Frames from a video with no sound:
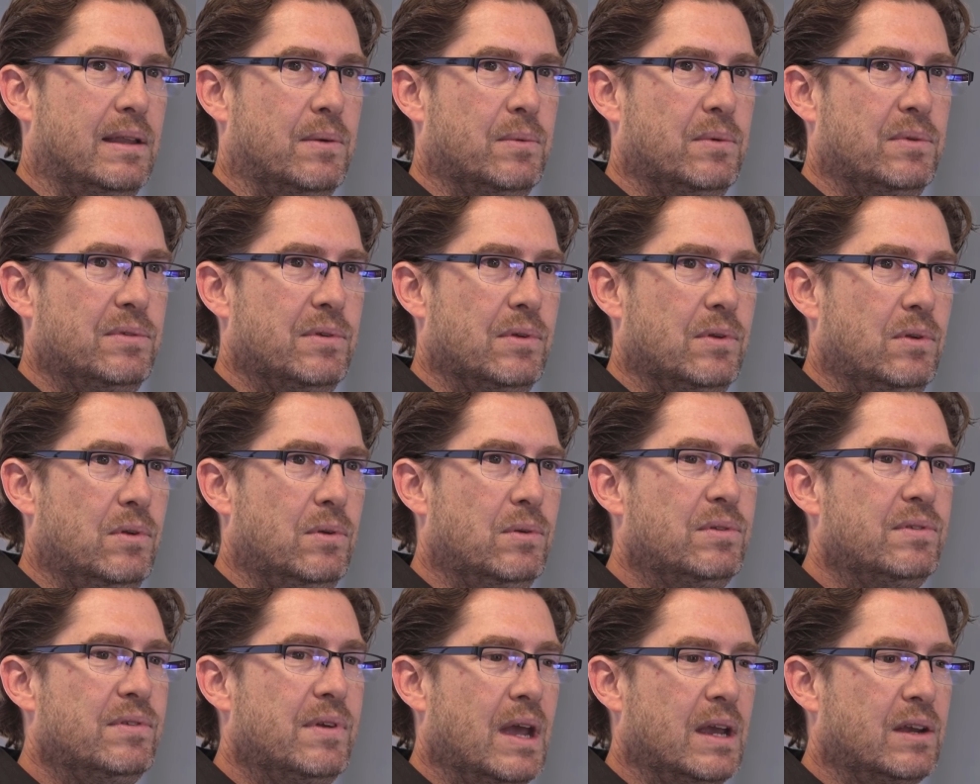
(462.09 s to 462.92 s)
there was a
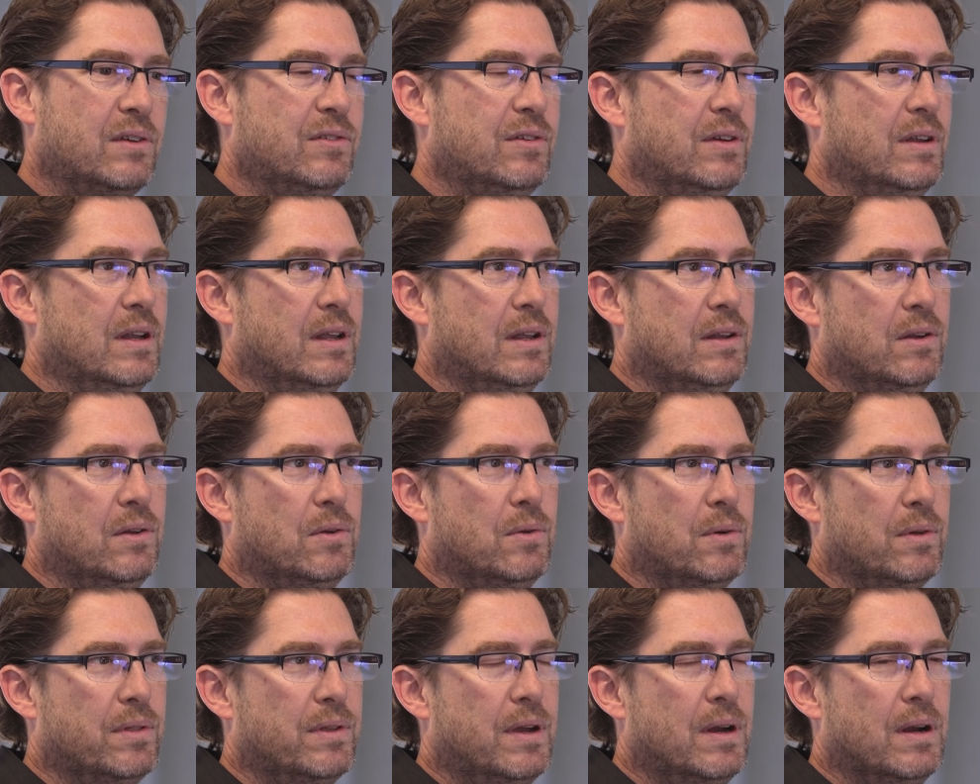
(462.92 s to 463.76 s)
new section in the
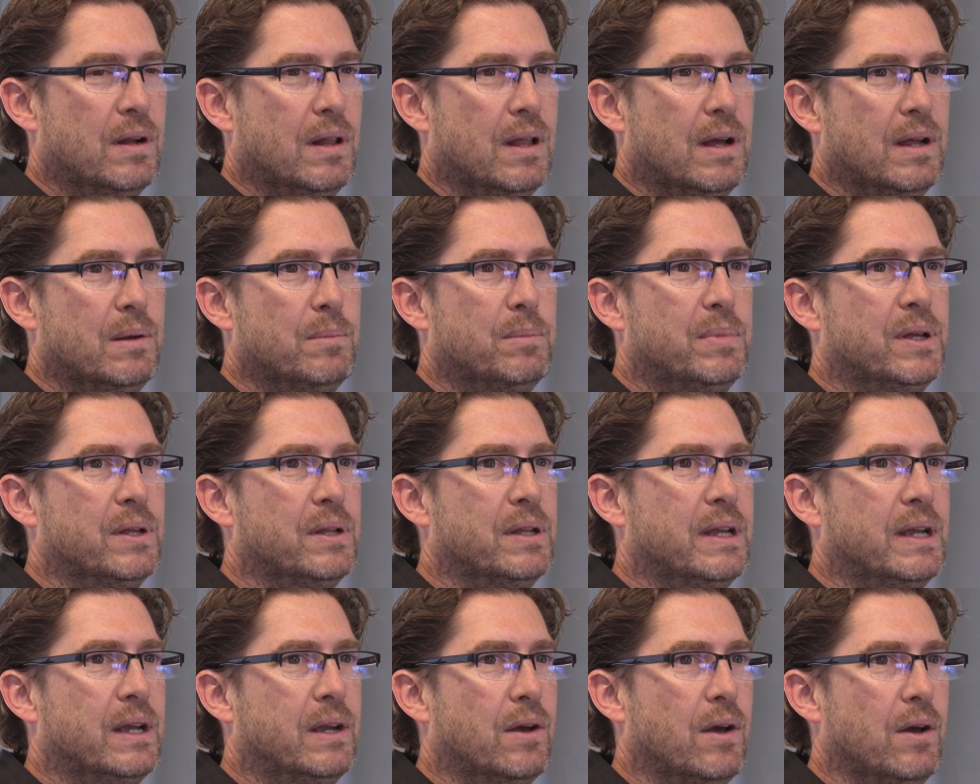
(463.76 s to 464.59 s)
North Carolina
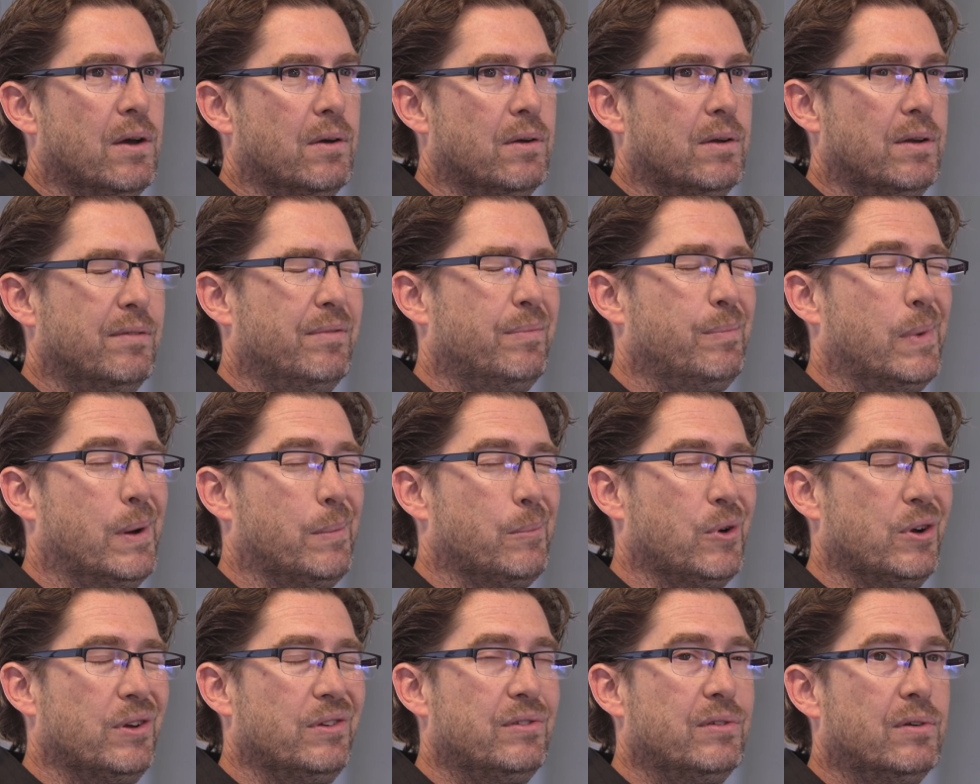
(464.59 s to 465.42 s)
Building Code, if
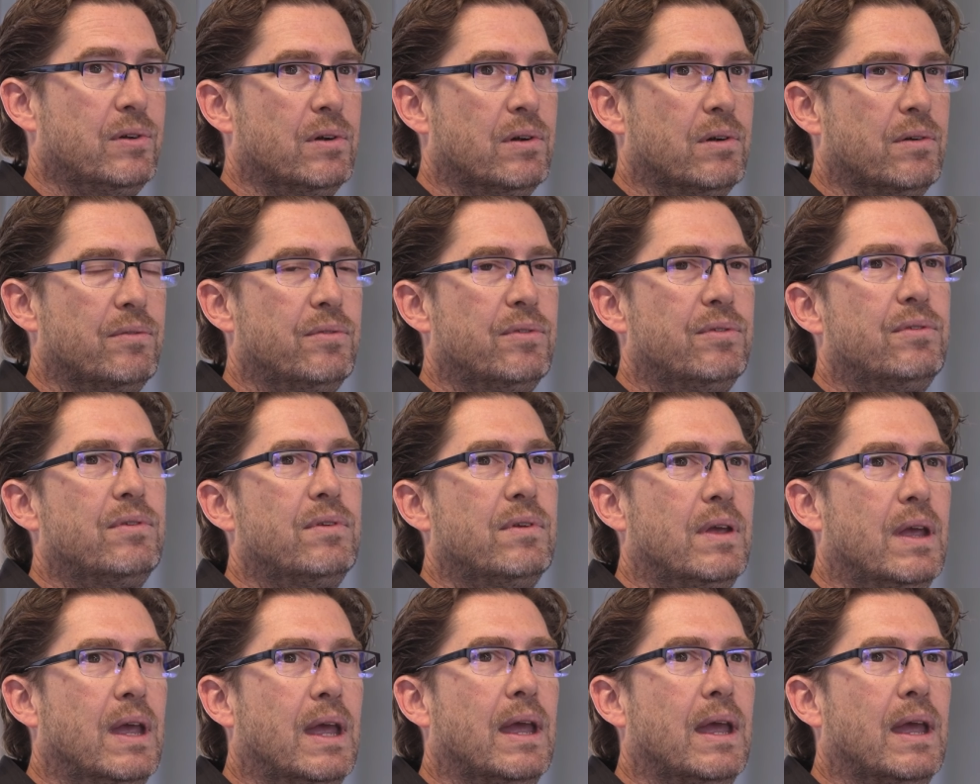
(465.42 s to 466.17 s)
memory serves.